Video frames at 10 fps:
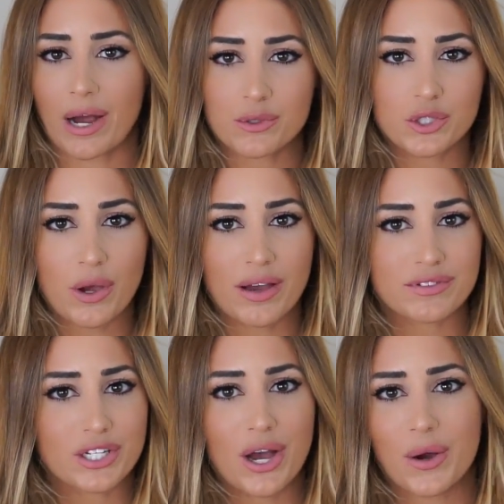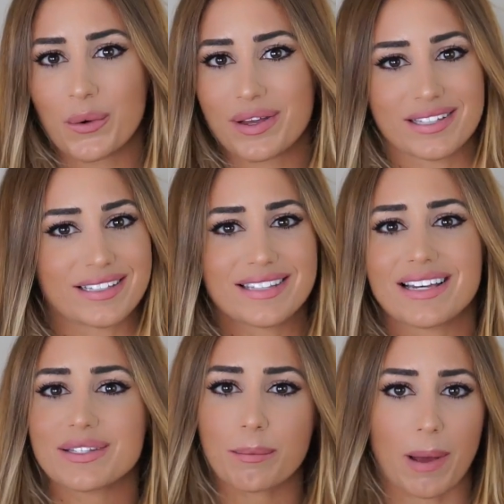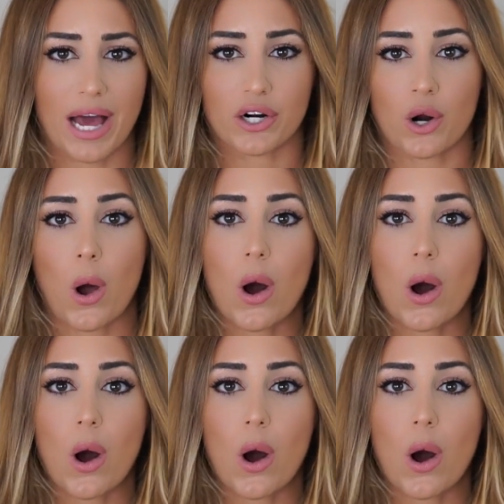pounds you have to go. It doesn't matter.